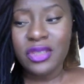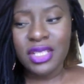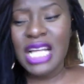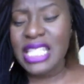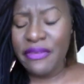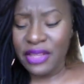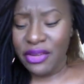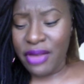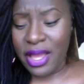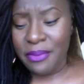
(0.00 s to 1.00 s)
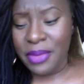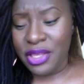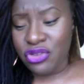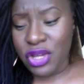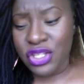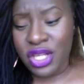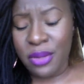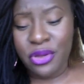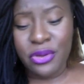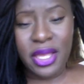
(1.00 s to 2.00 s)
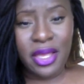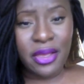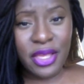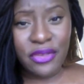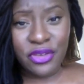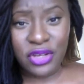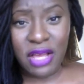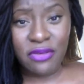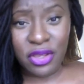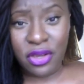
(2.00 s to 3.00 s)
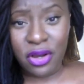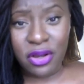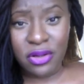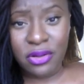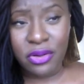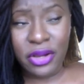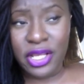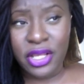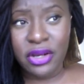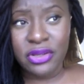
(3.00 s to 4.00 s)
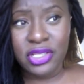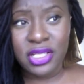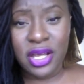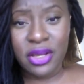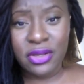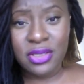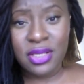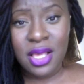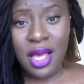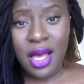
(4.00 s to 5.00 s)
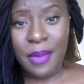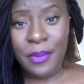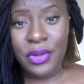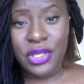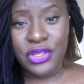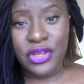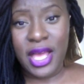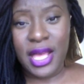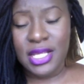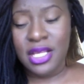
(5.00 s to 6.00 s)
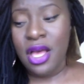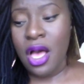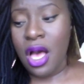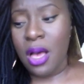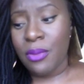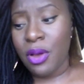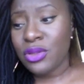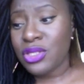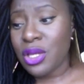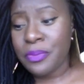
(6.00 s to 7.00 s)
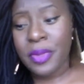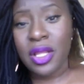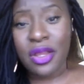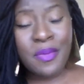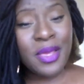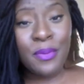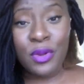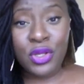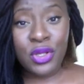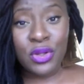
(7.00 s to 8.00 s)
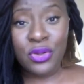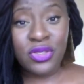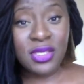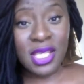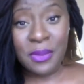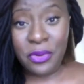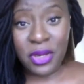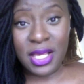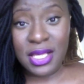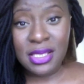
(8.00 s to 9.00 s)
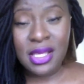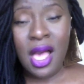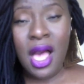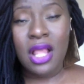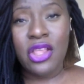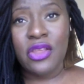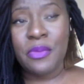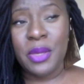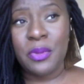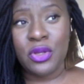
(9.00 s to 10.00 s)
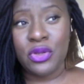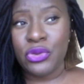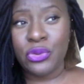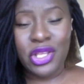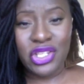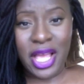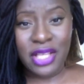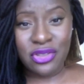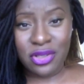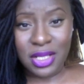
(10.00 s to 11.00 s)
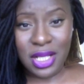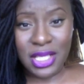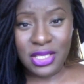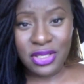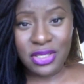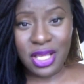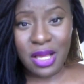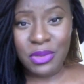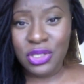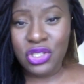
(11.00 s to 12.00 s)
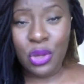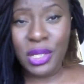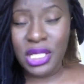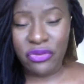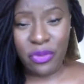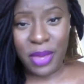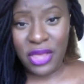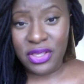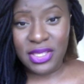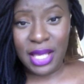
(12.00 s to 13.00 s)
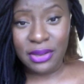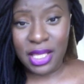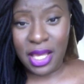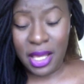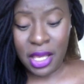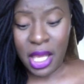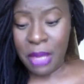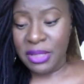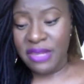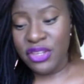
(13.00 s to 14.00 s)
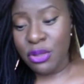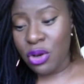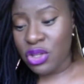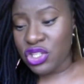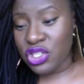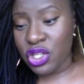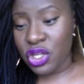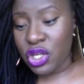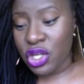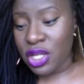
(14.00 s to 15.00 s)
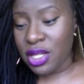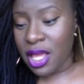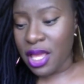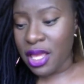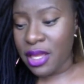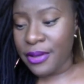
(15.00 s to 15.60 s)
I definitely recommend dry shampooing if you're having yarn or any yarn styles and put in your head. Also, a lot of people use sea breeze. A lot of people use witch hazel to cleanse their scalp. There's so many different methods out there. But if you want just a good, like,